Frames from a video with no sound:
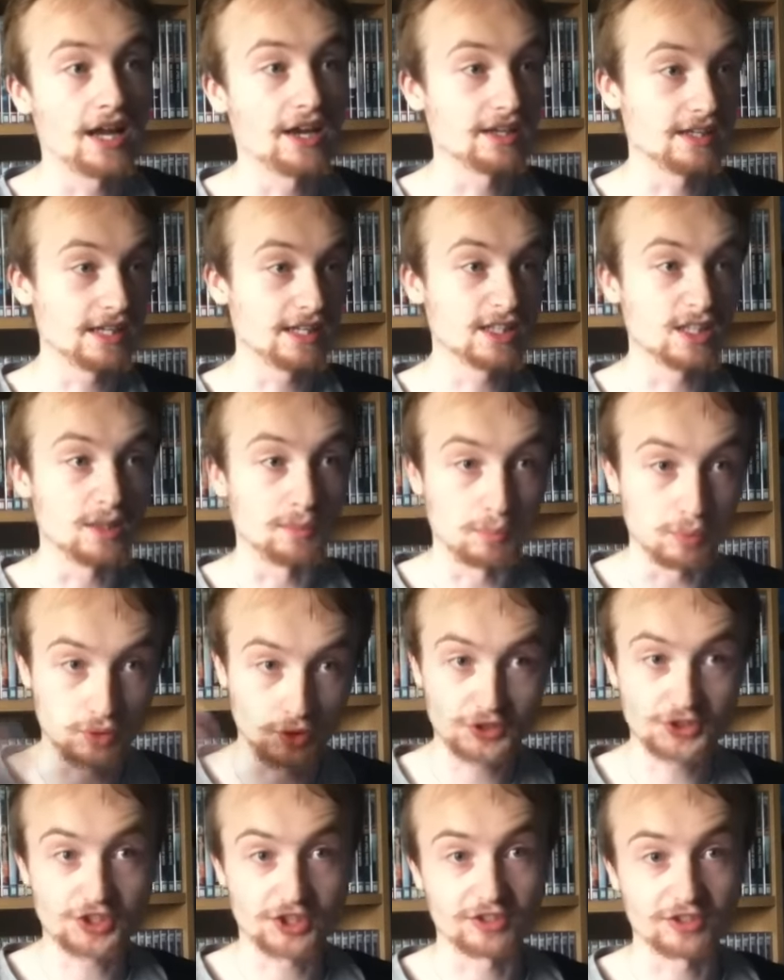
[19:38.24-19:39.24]
and again the
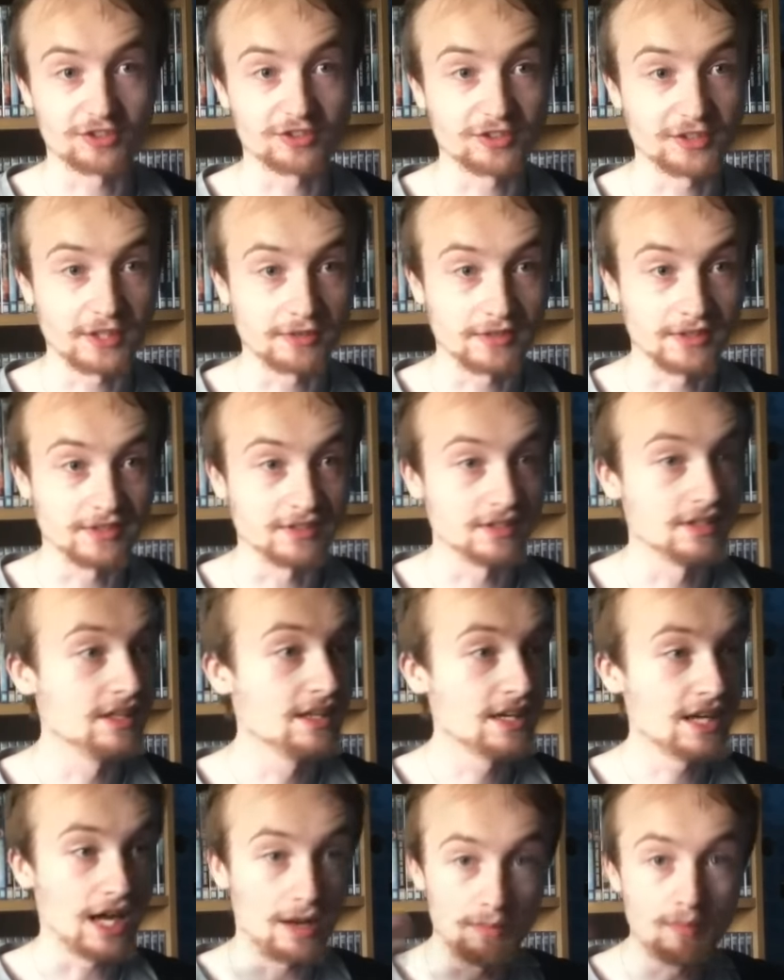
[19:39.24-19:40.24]
Project series,
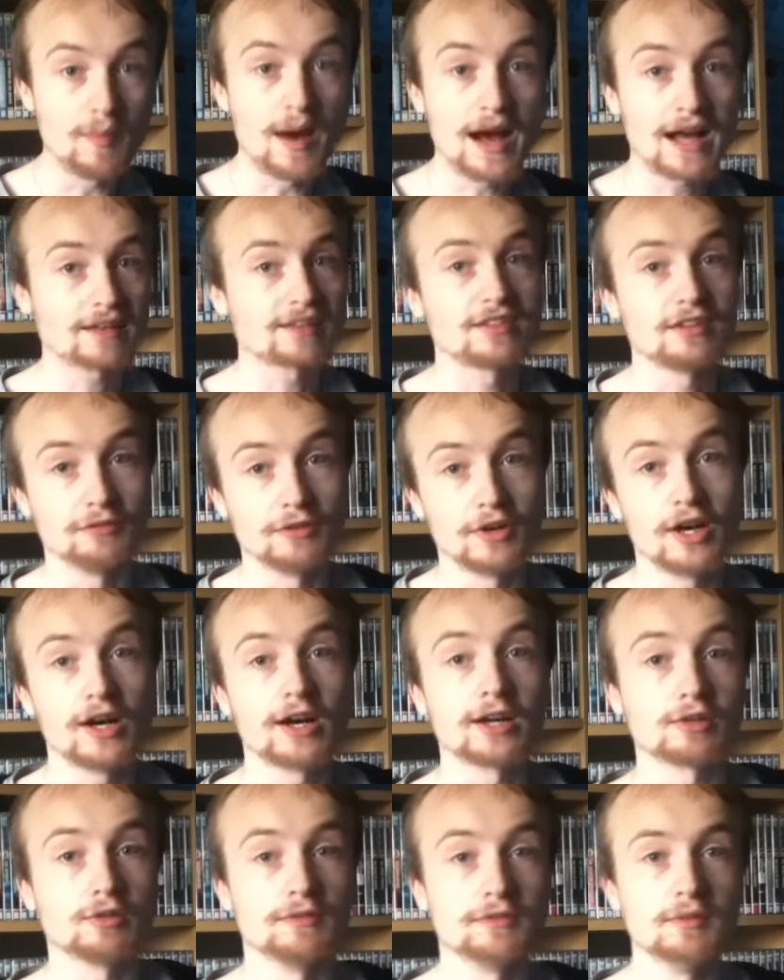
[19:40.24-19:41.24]
a massive
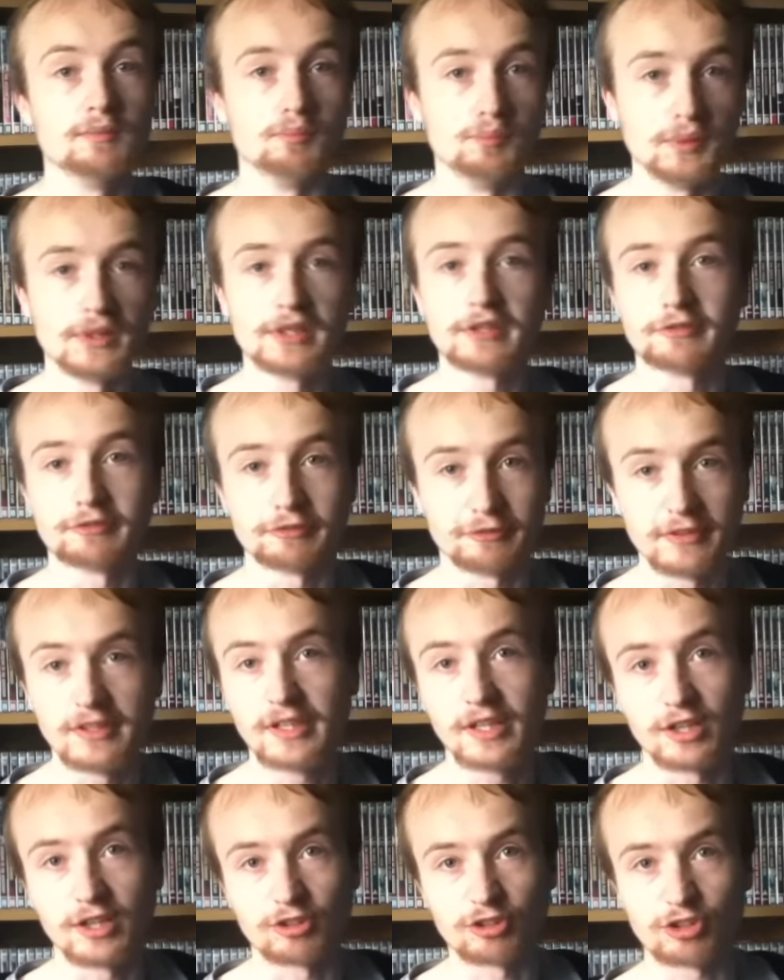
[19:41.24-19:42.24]
arc within Big
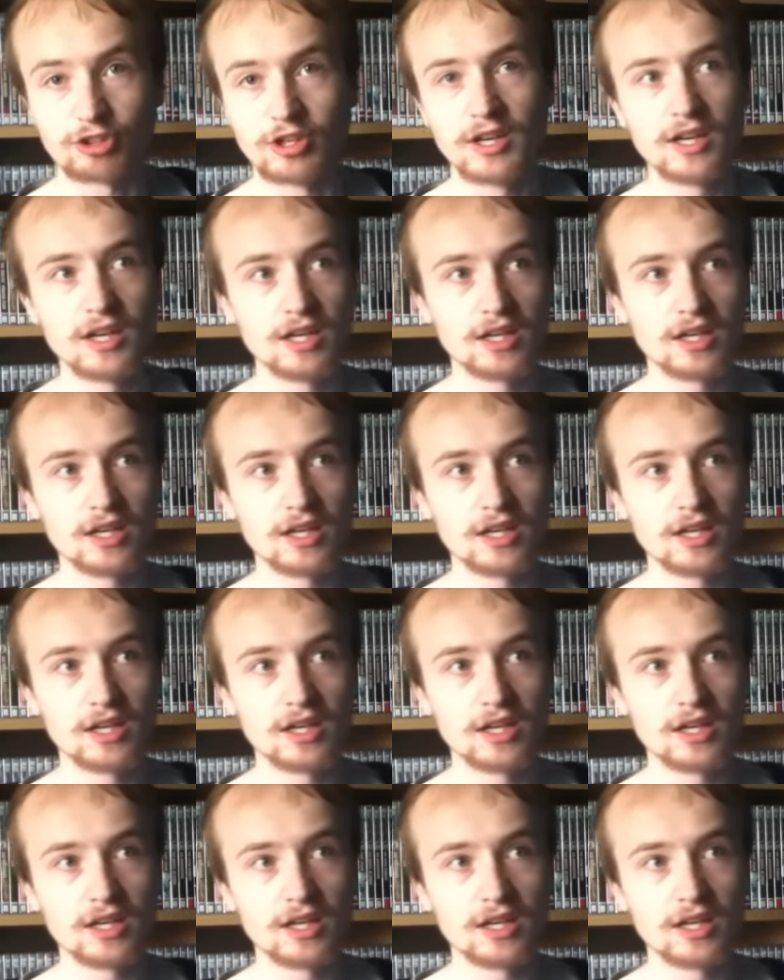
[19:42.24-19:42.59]
Finish.